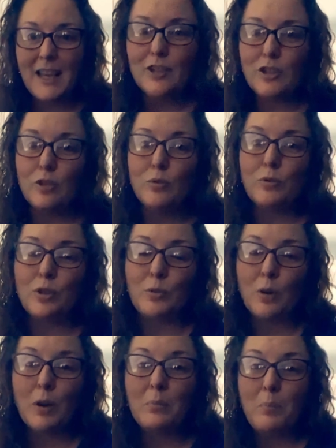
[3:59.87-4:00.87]
to
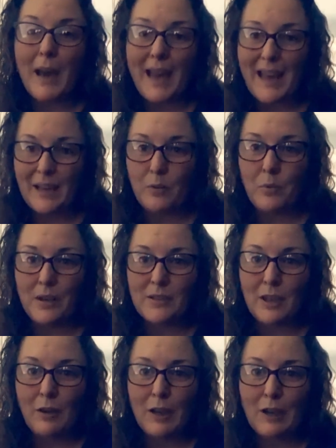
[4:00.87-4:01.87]
unpack what is
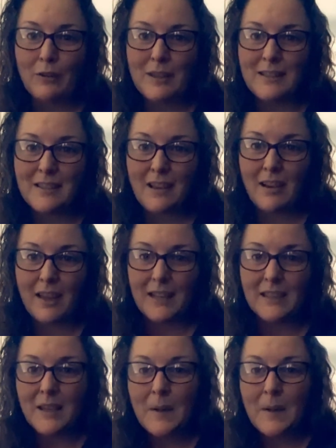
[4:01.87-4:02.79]
going on inside,